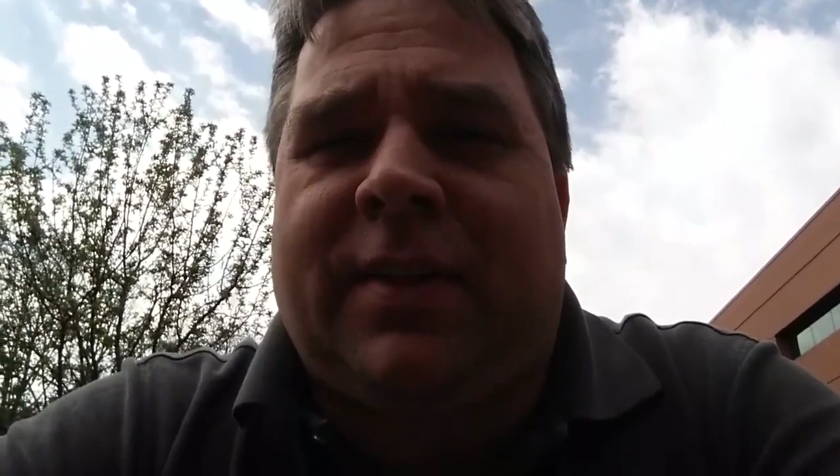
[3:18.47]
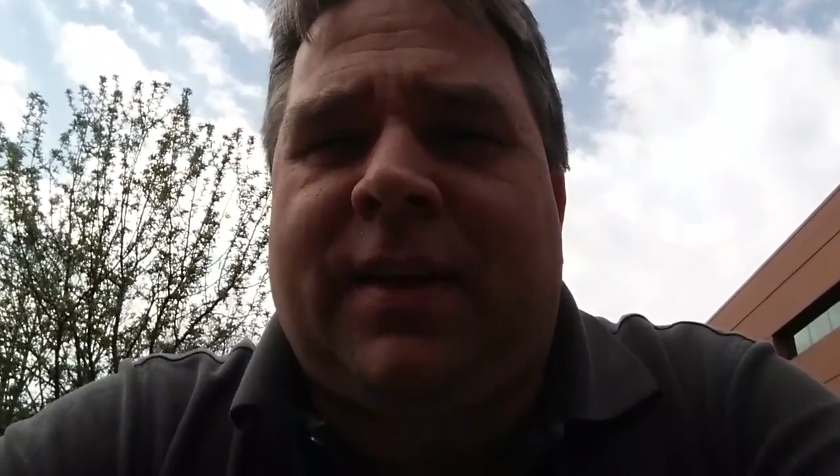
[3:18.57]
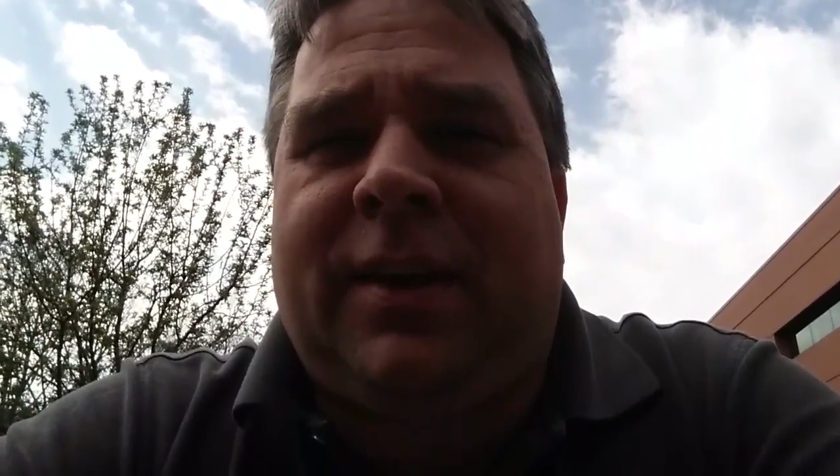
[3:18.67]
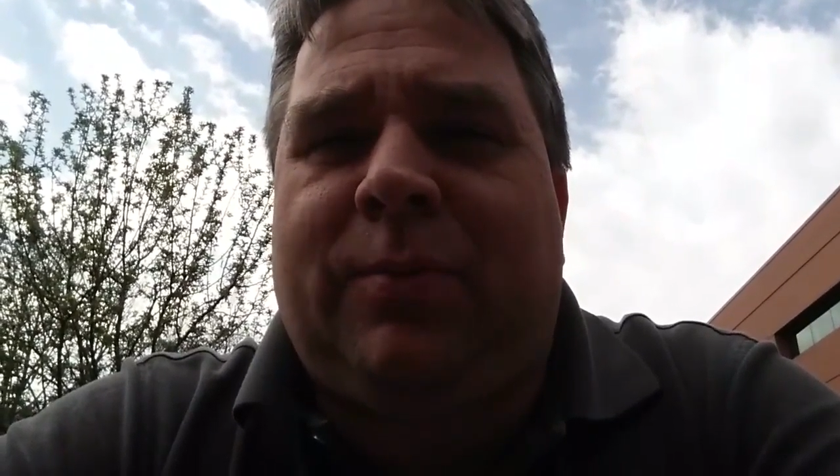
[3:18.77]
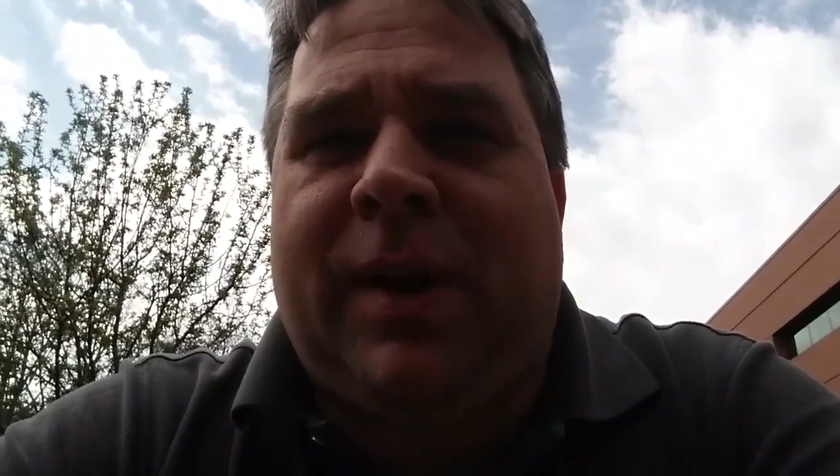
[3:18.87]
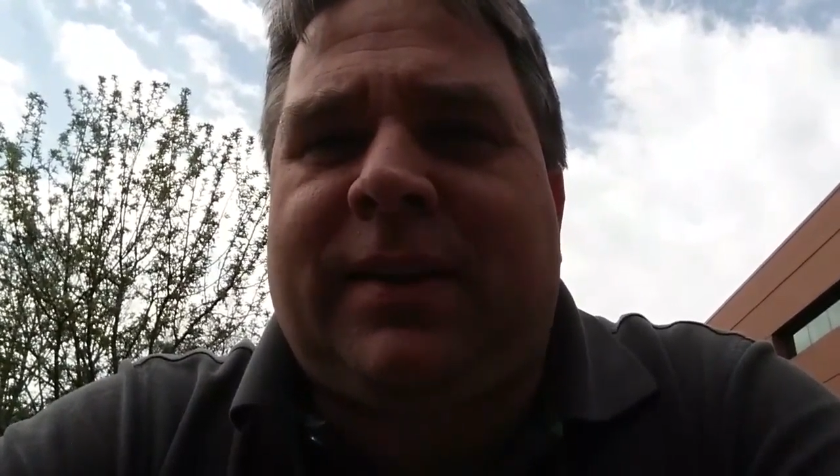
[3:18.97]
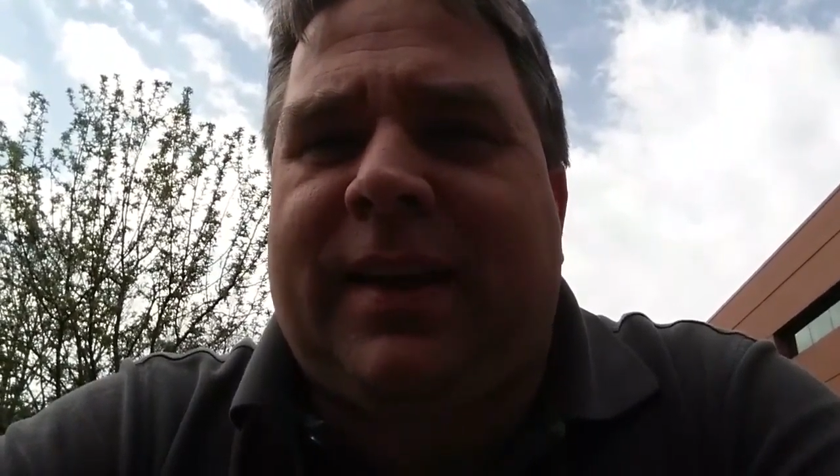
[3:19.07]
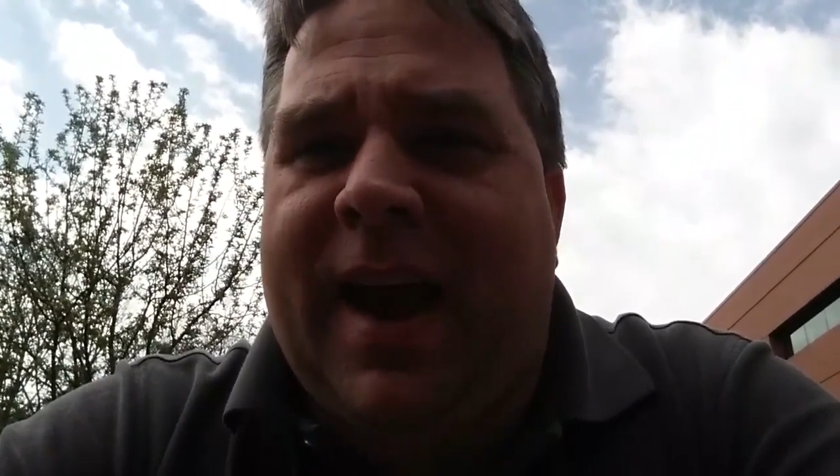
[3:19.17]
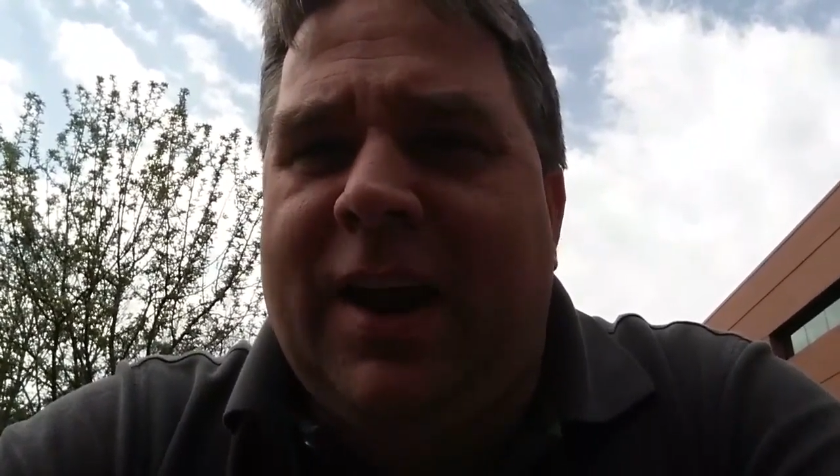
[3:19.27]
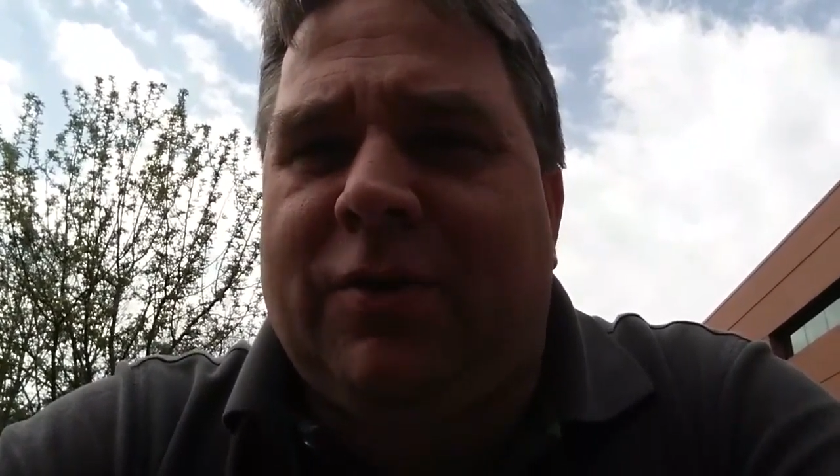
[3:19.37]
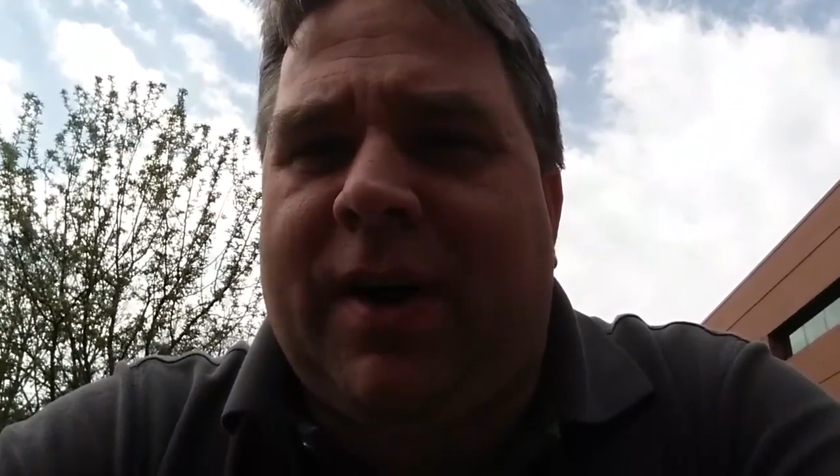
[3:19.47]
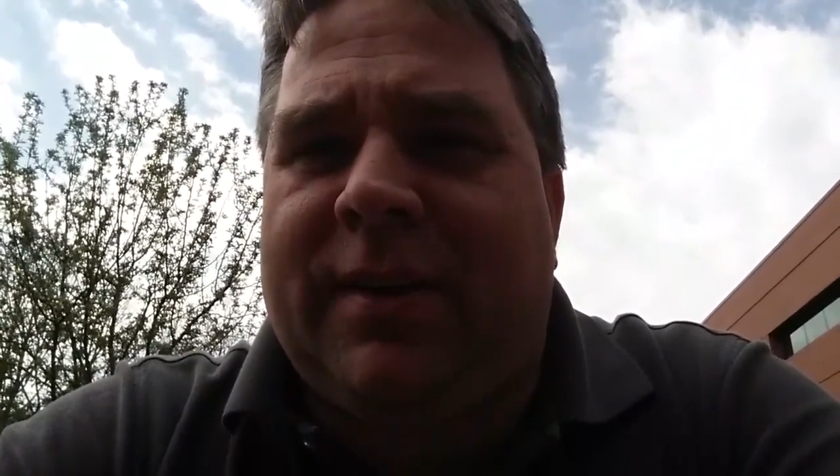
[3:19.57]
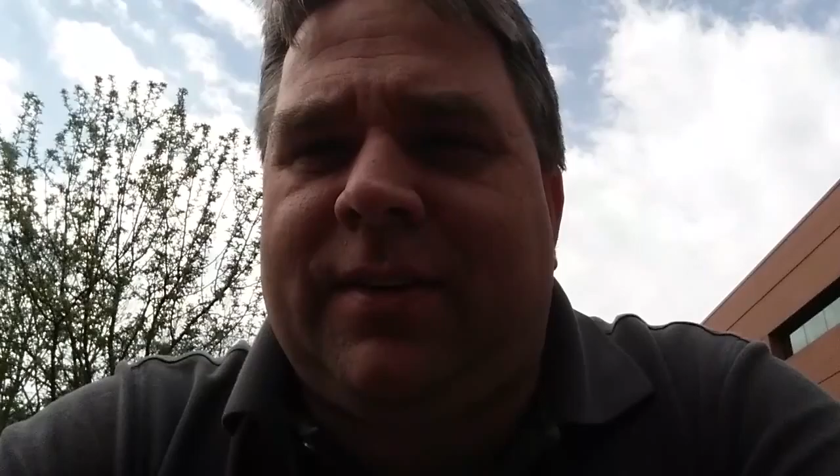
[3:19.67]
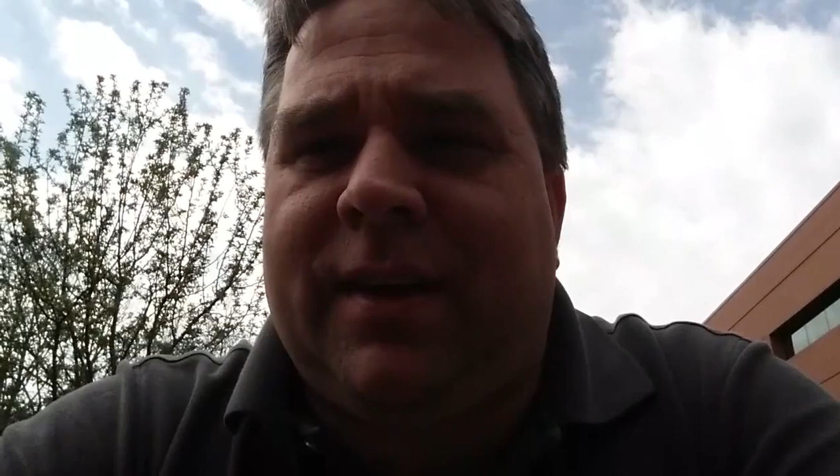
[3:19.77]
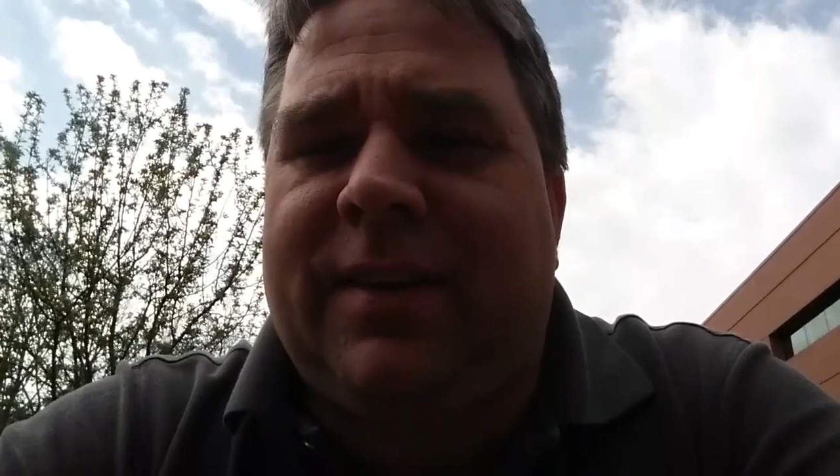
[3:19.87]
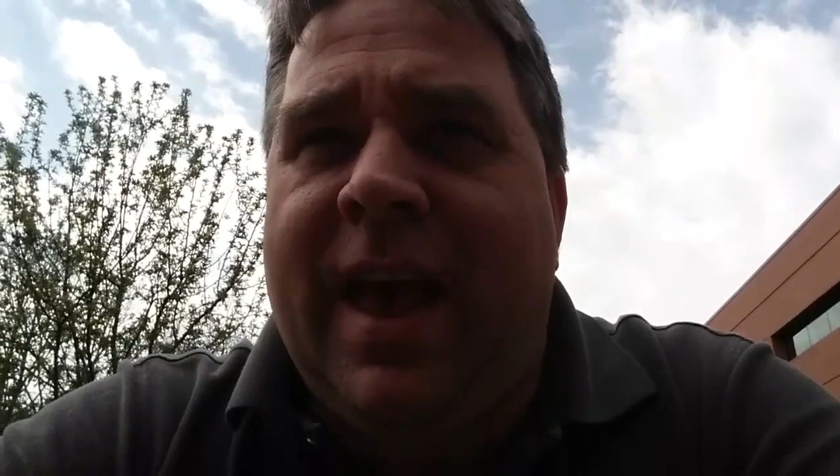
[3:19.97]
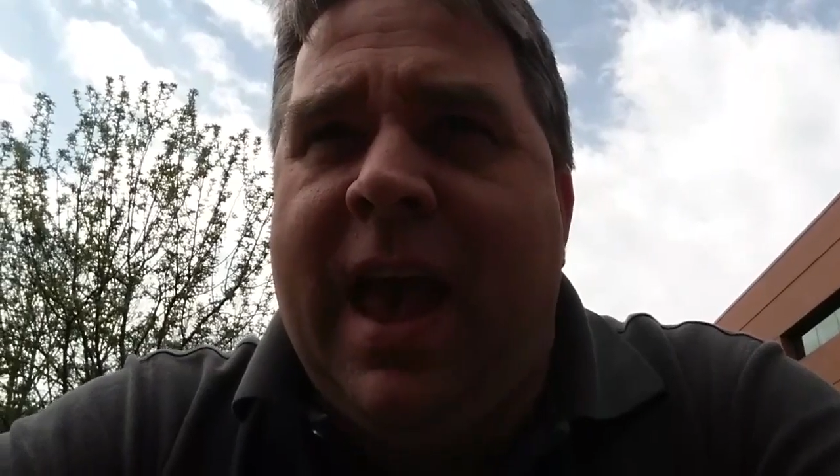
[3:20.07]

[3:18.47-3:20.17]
things. We like to categorize things.